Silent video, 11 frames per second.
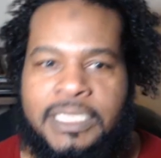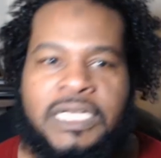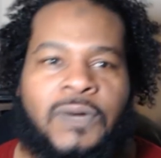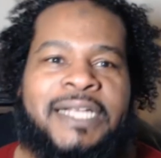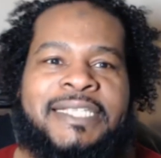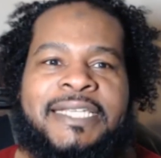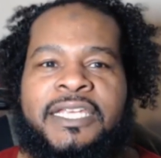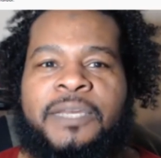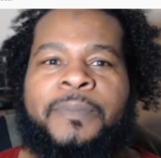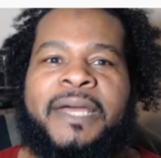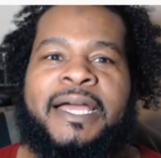So I want to
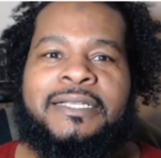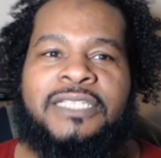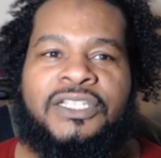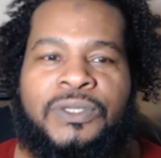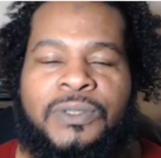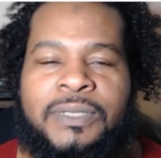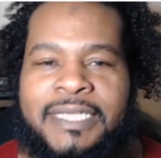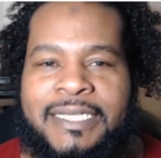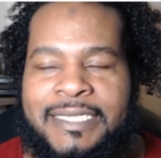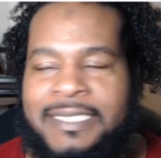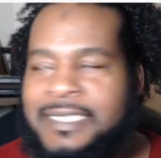take you back to
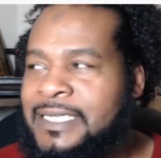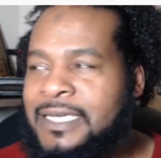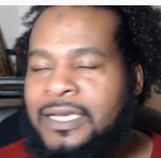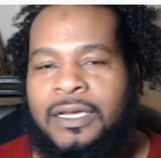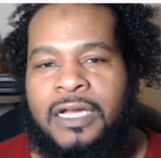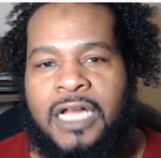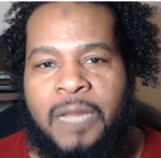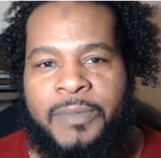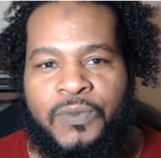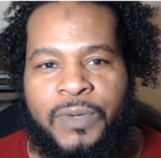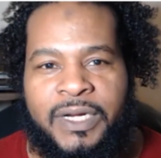this
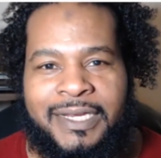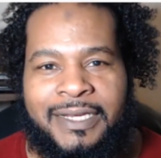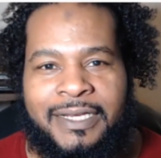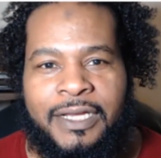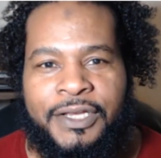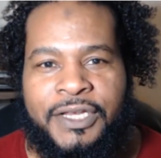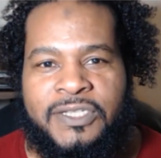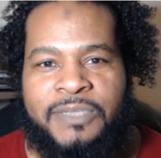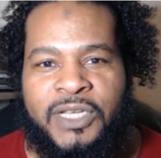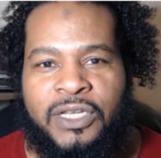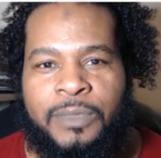comment where he
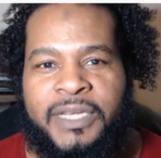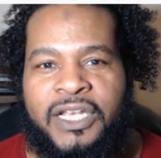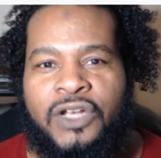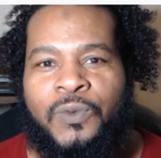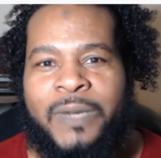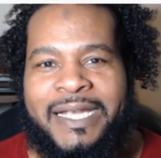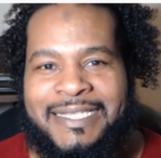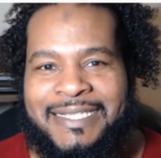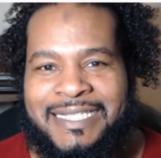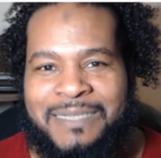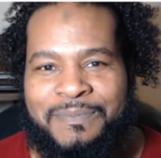accused me of being a
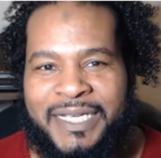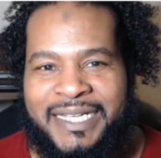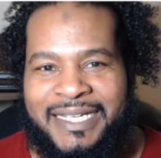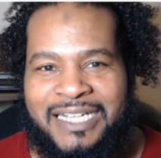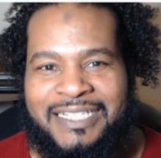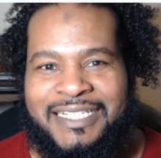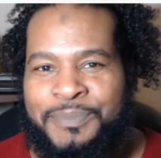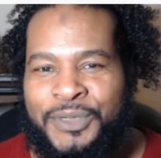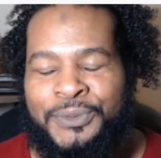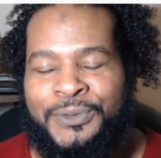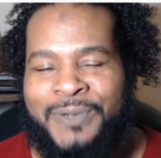racist bigot, a
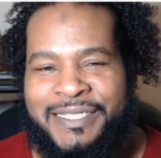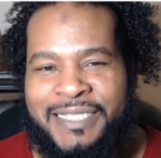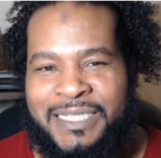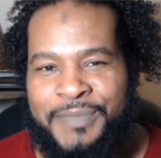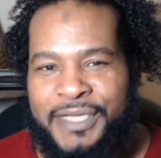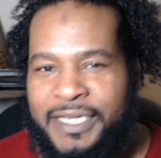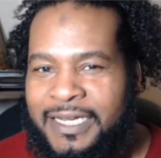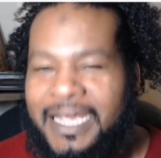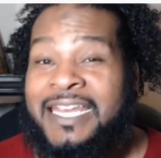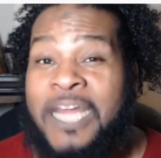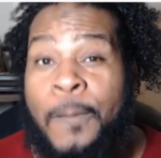despicable racist
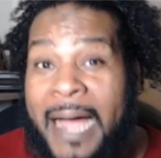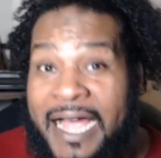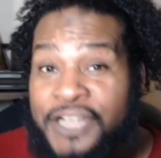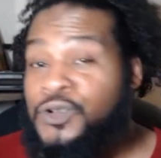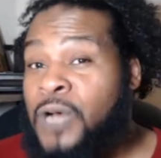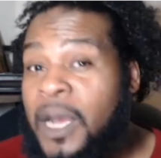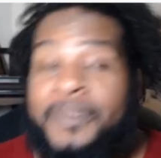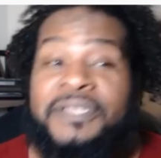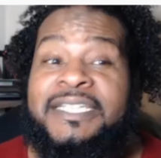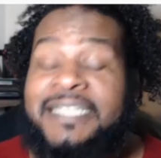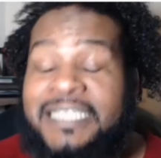bigot. Now, mind you, up
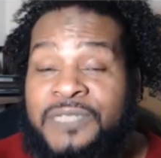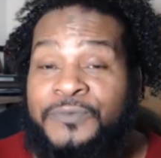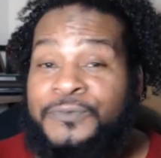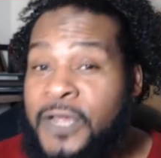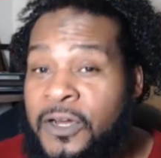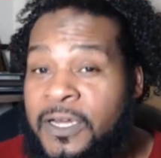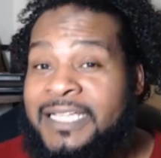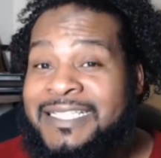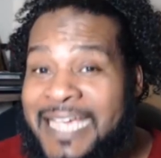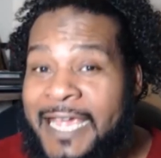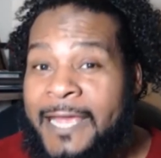until this very
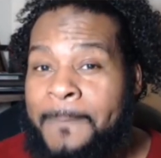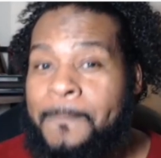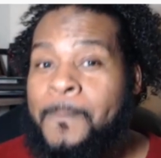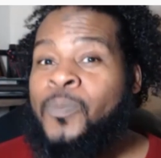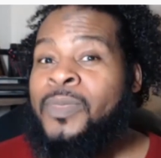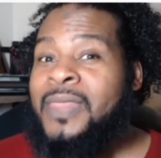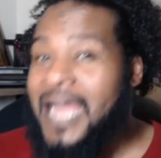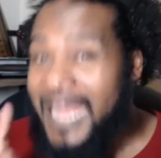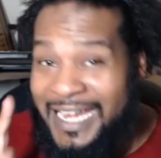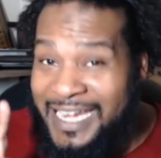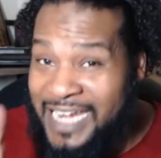day,
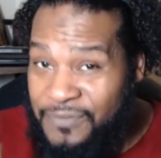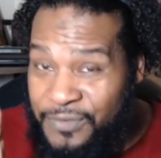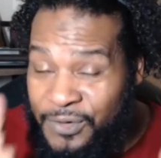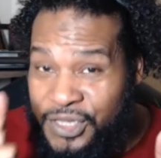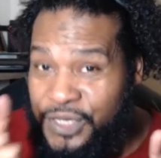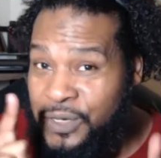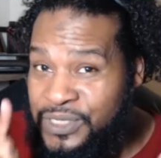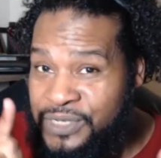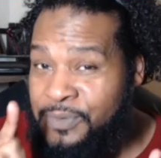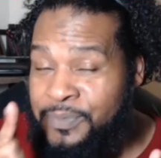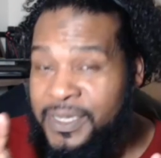I never
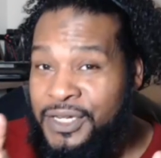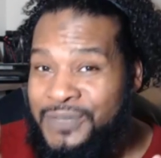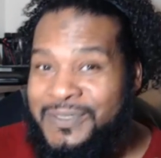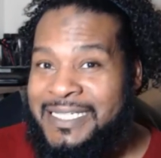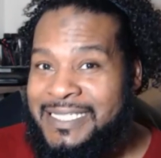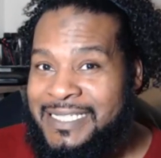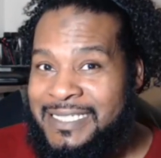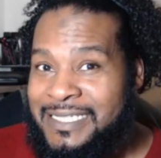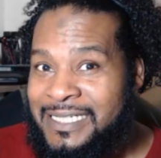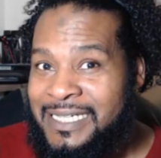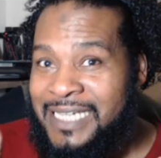accused him of being a
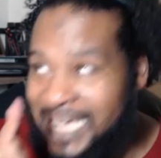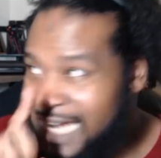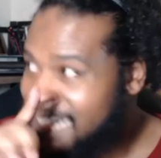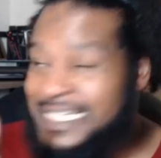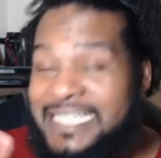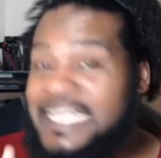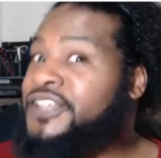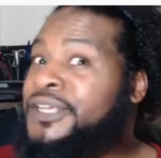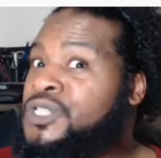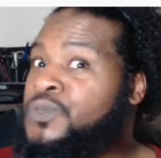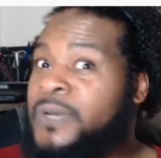racist. I said that
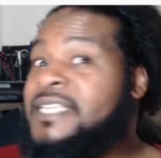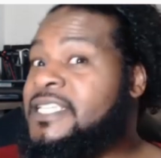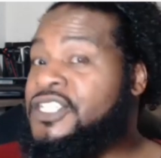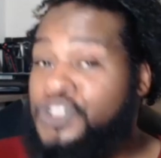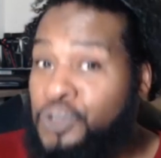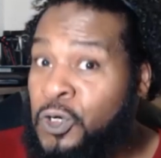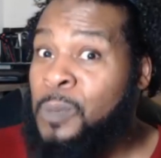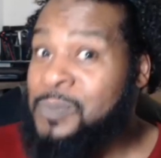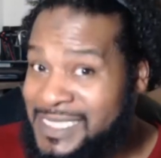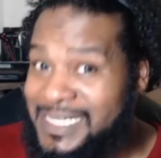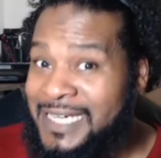he used racist
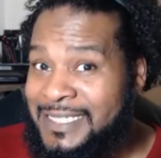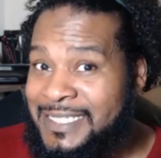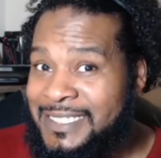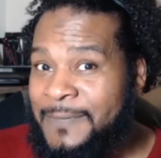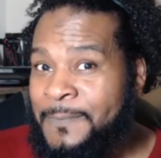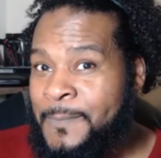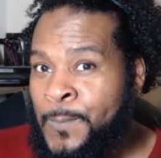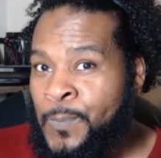tropes, yes.